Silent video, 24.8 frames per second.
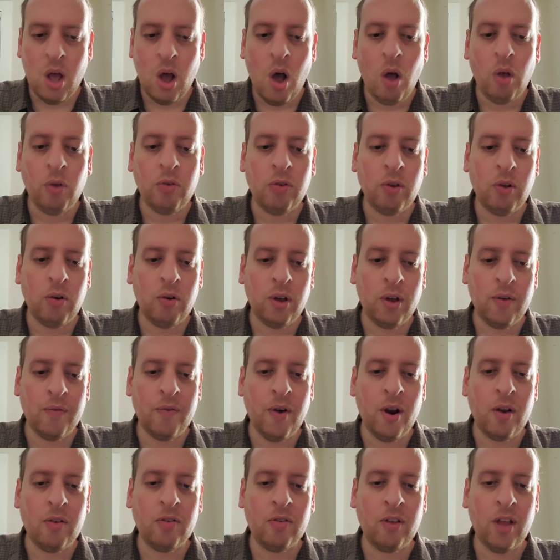Also,
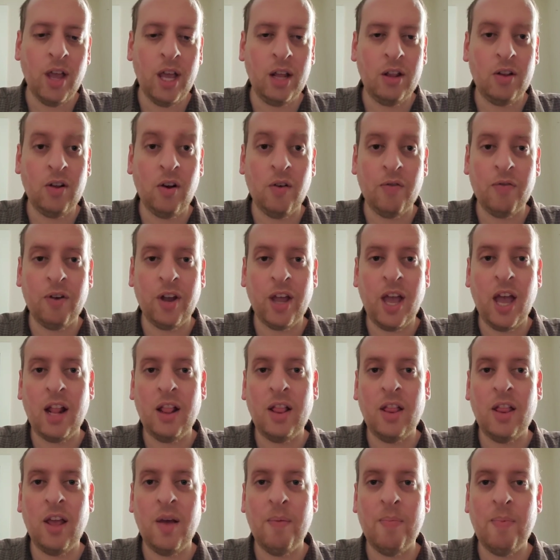conversely, don't
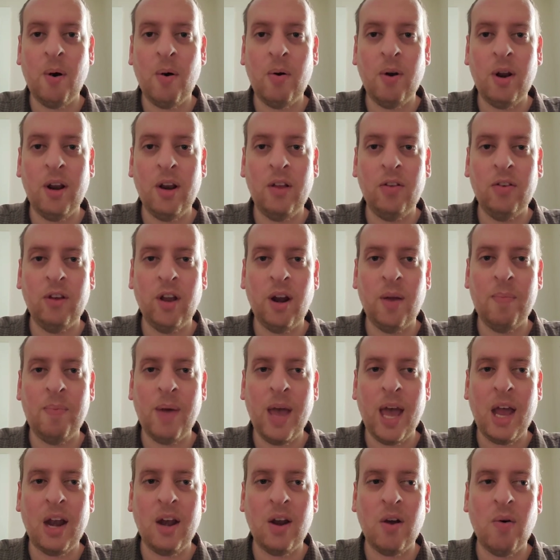forget the opponent is going to
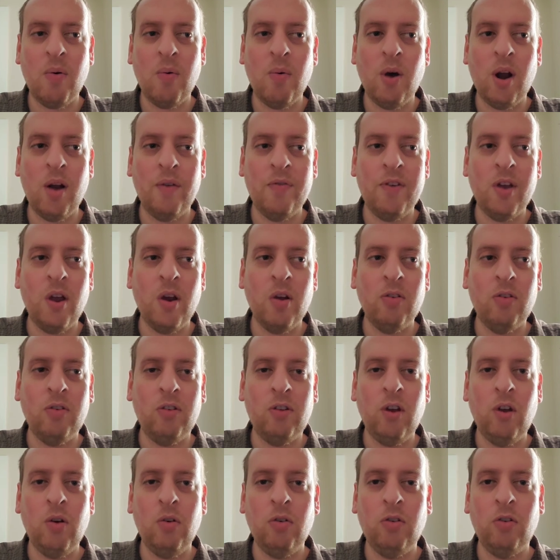ban one of yours
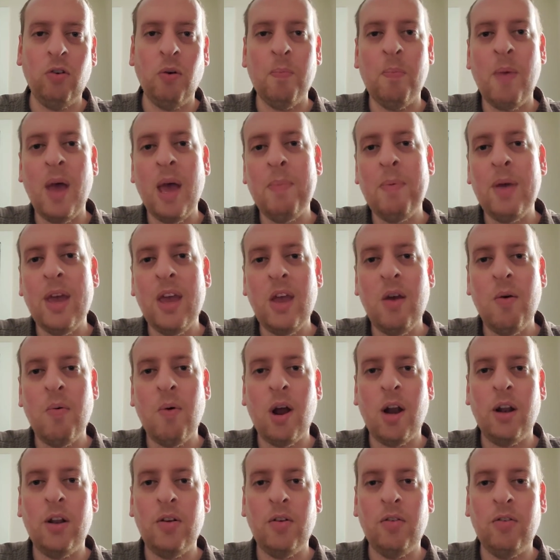too. So maybe you
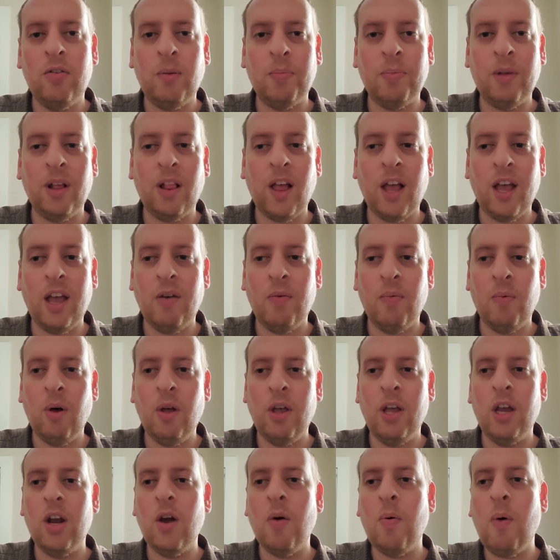want to do something like,
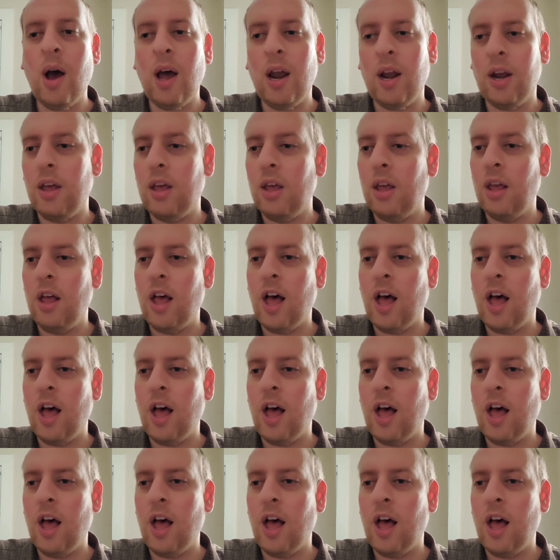well, you know what?